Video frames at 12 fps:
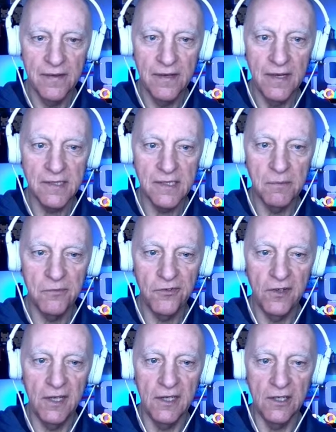Yes, I'm
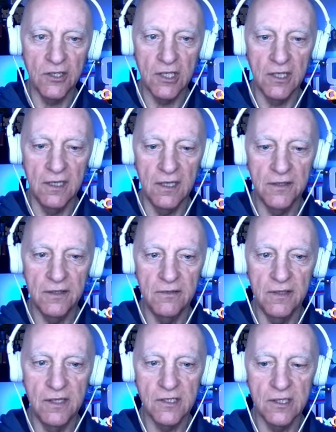fine actually. I don't
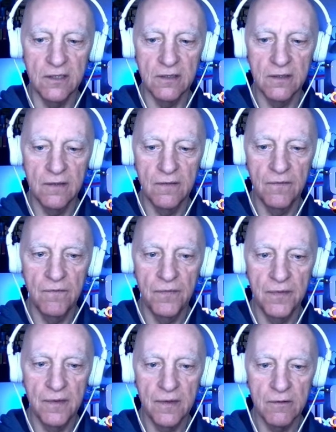need to
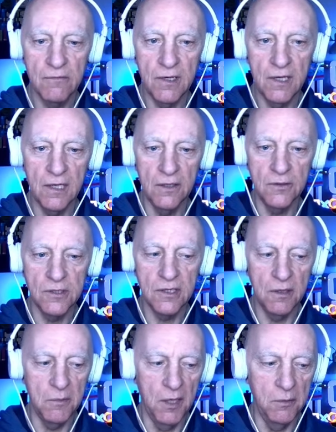reload at
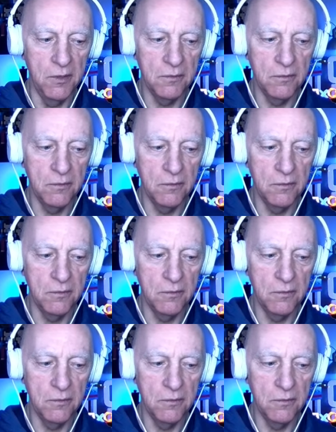the moment.